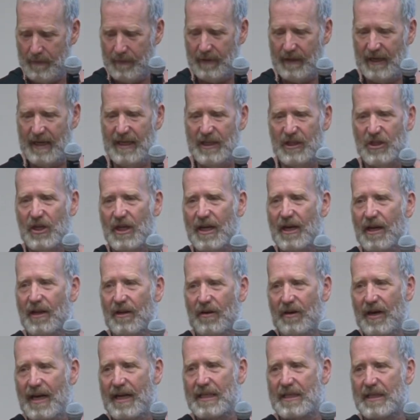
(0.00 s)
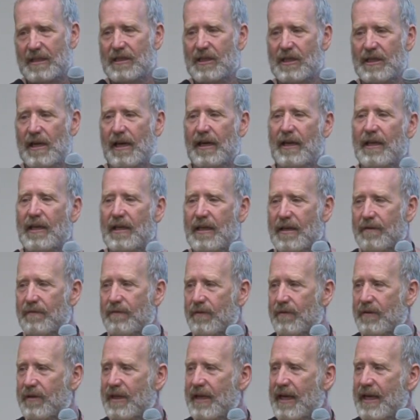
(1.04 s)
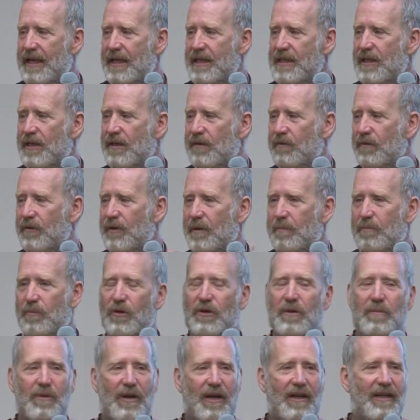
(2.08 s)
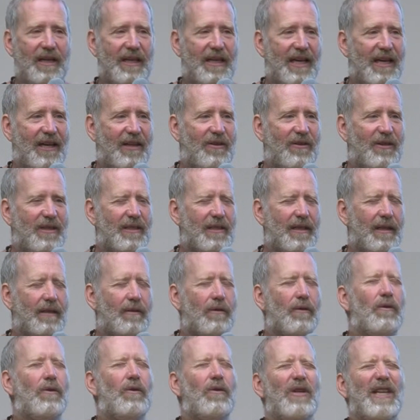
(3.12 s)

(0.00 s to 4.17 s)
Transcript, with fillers: each color has a slightly different taste, and when you put them all together, it's like, oh